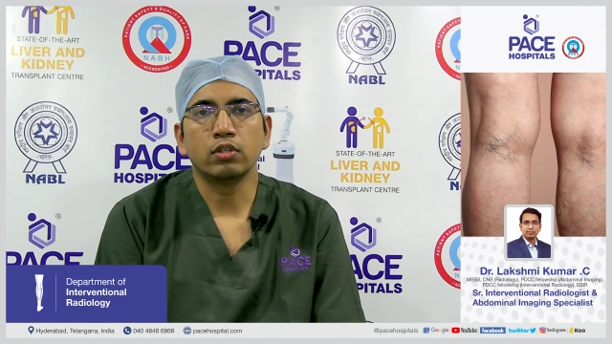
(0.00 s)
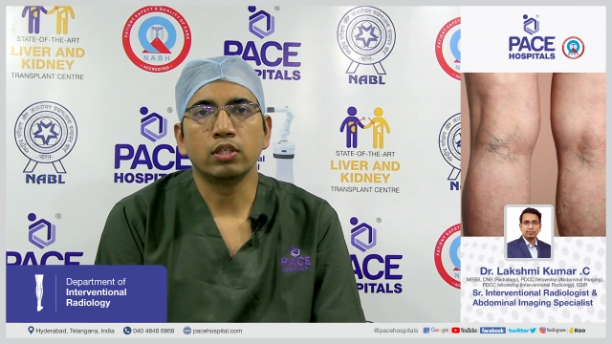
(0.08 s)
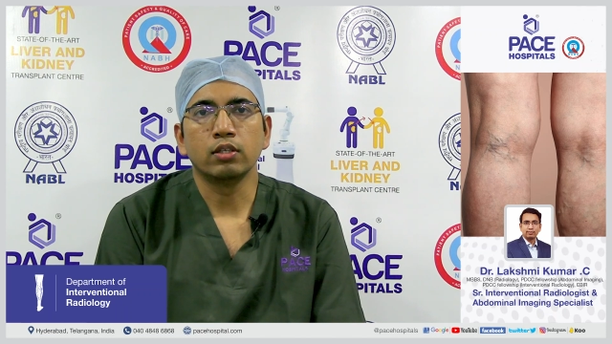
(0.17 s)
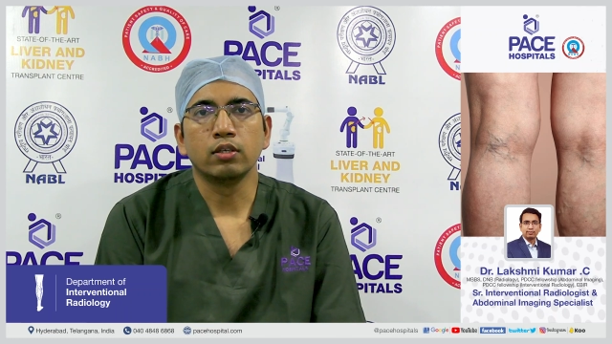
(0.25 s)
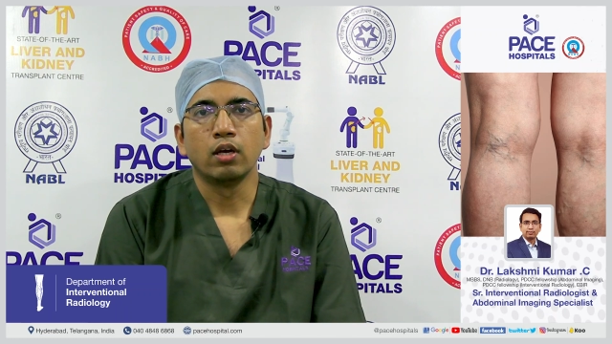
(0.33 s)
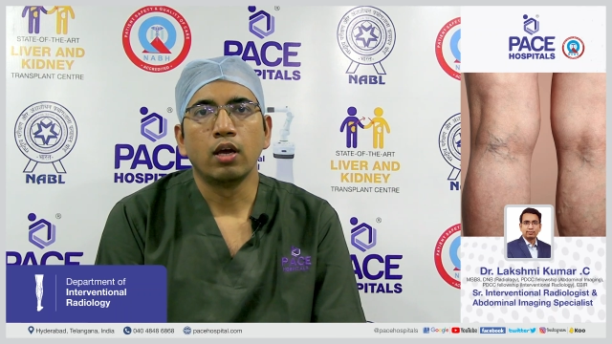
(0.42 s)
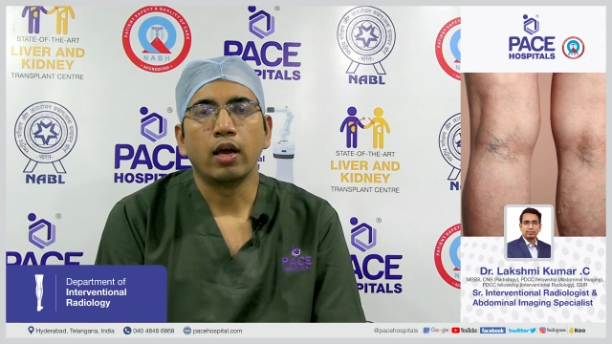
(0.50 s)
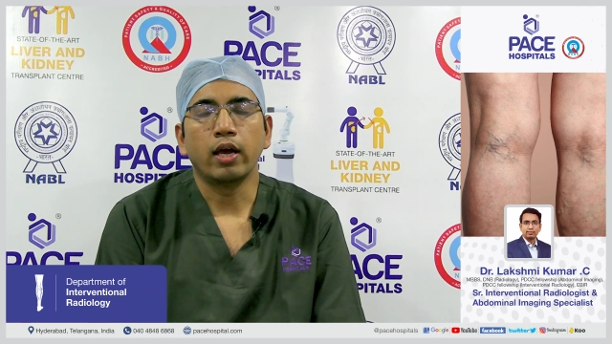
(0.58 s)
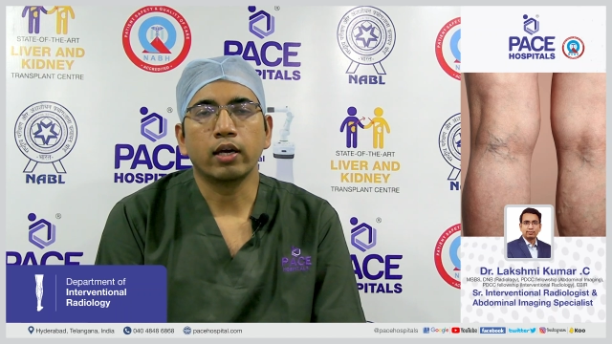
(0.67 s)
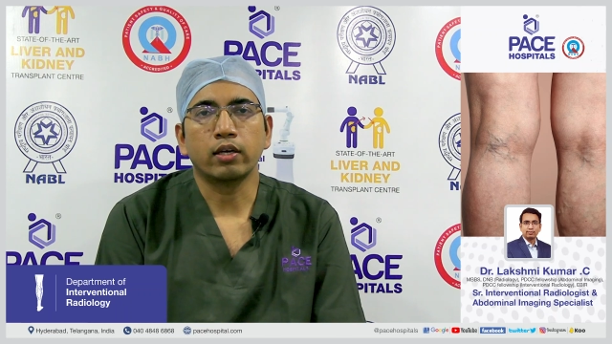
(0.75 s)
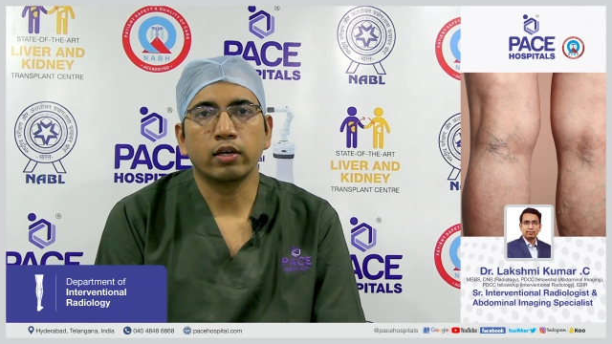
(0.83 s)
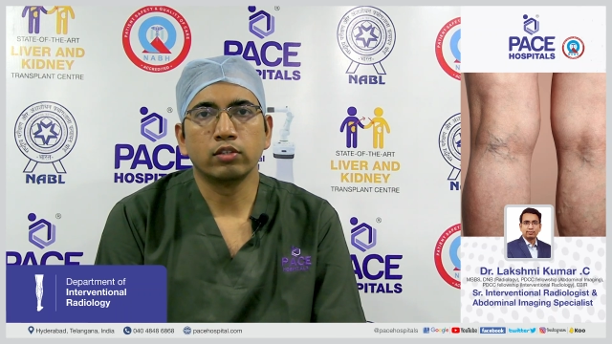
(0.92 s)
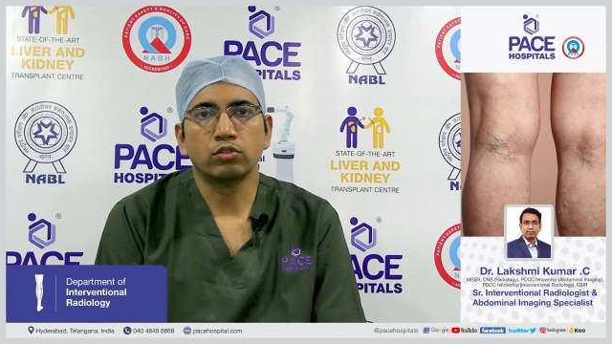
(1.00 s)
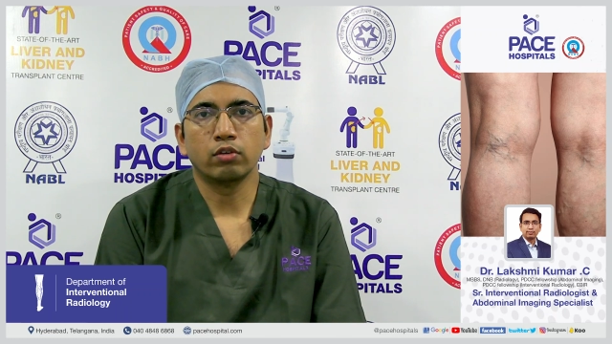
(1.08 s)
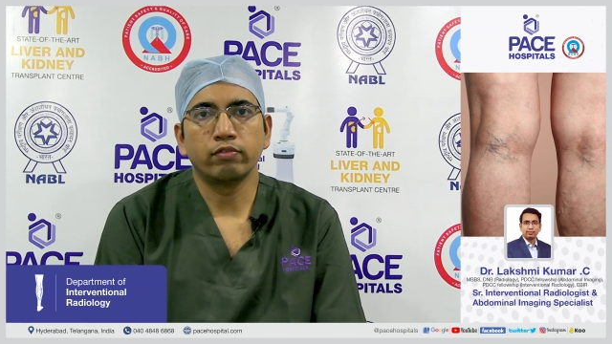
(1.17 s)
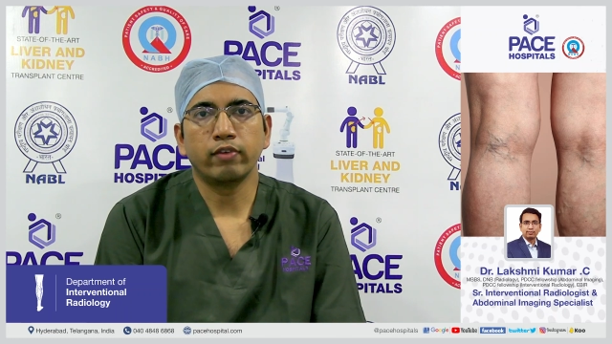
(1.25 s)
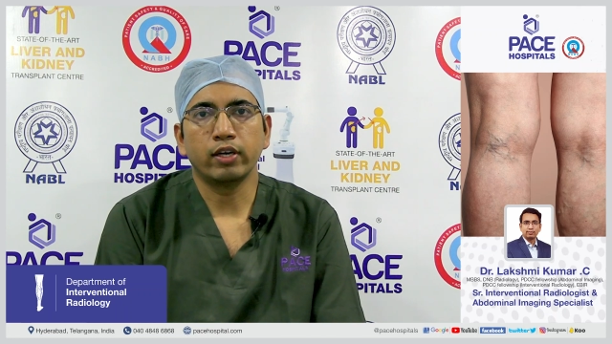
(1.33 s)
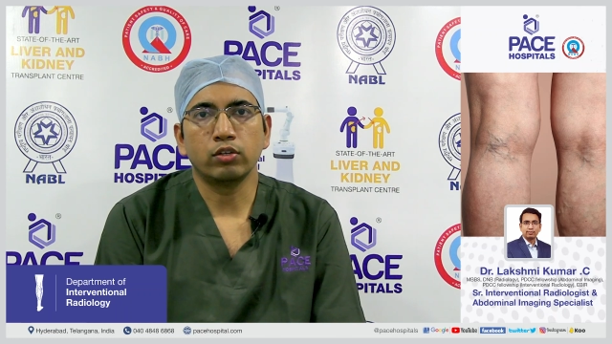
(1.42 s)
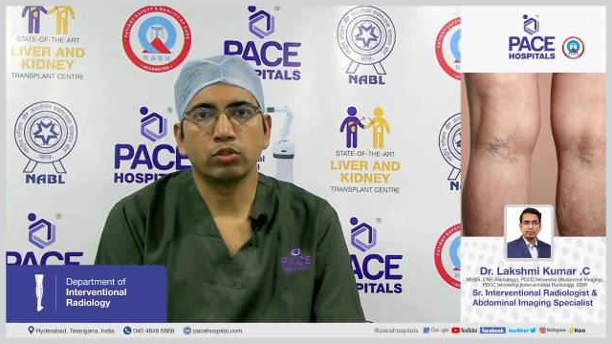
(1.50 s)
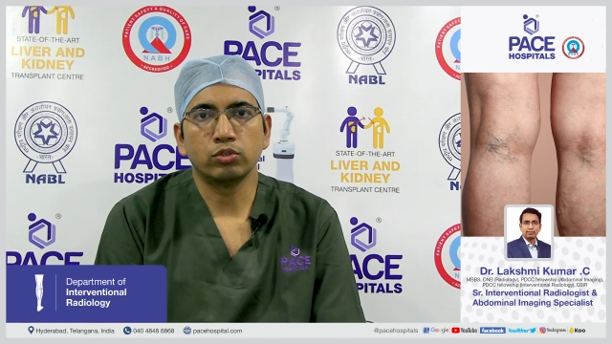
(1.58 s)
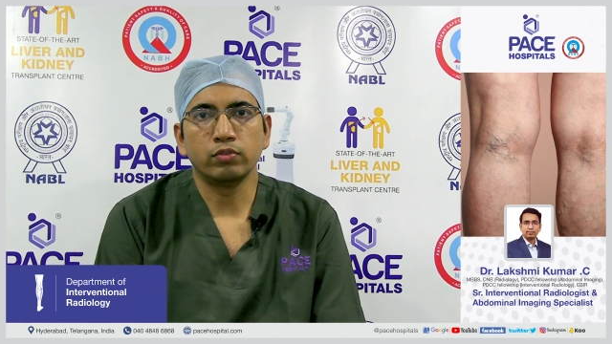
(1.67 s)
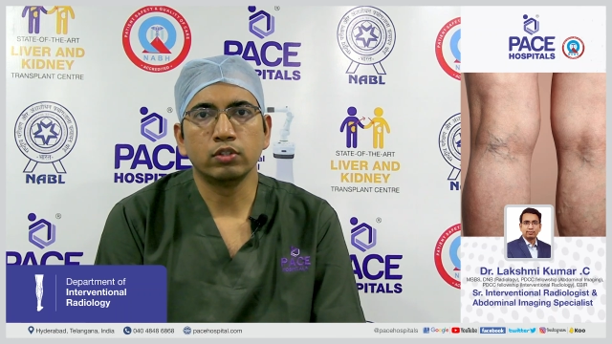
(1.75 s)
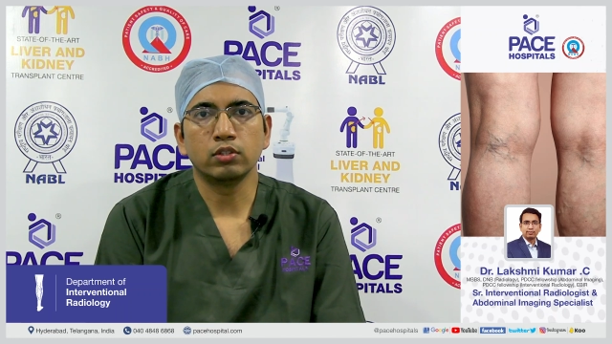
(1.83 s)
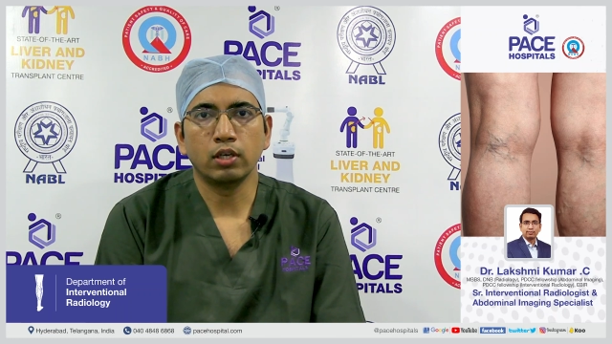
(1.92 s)
the occurrence of
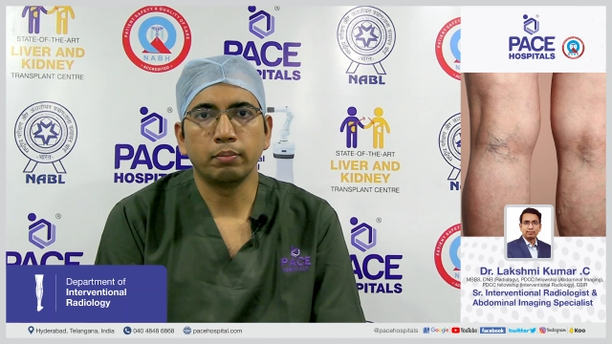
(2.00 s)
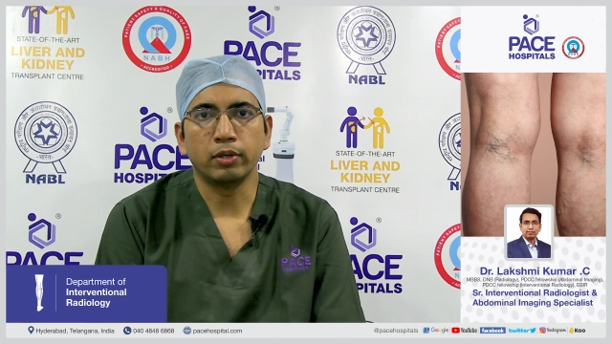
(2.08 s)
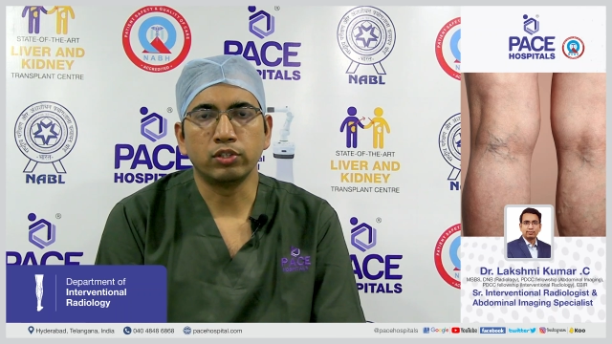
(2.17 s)
varicose veins in a